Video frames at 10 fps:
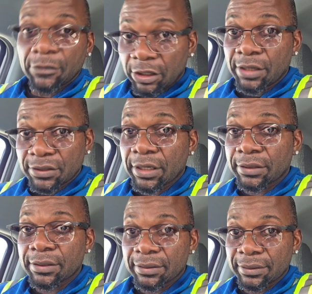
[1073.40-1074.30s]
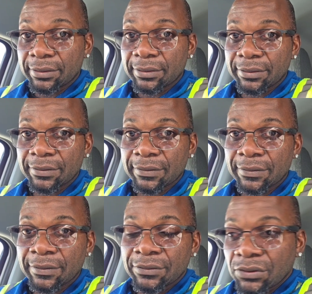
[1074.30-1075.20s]
isn't it?
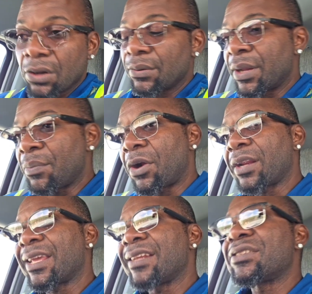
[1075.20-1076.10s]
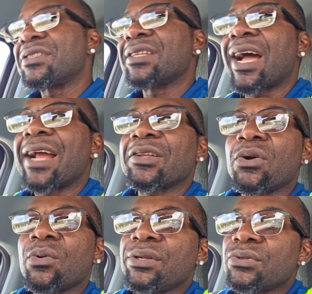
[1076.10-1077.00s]
So the market is not
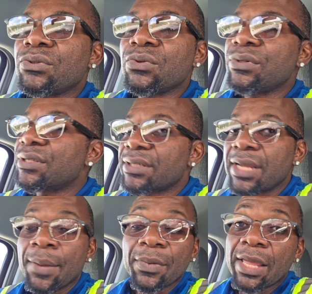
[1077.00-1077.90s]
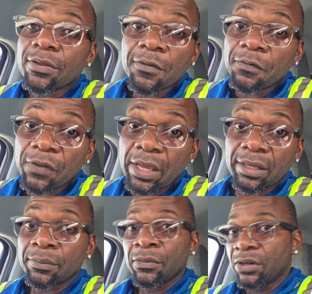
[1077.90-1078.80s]
going to do the same like you think
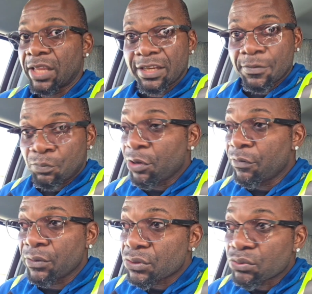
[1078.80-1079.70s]
in the previous